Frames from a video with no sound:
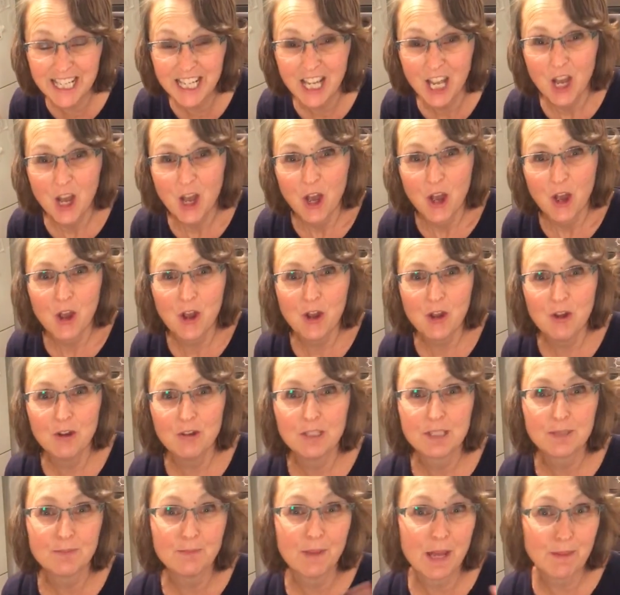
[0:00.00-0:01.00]
dear to
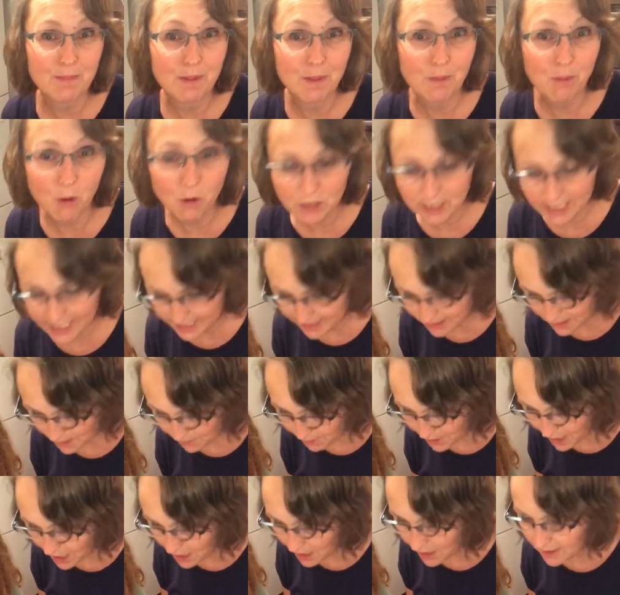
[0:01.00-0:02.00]
Nicola.
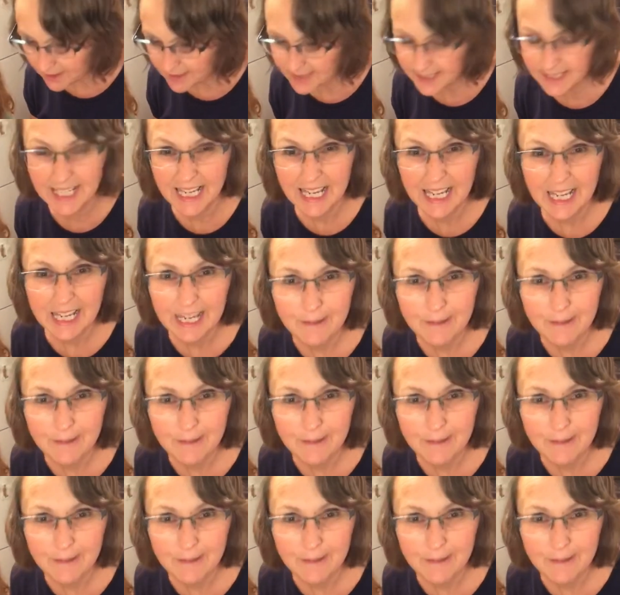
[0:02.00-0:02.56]
Okay, so I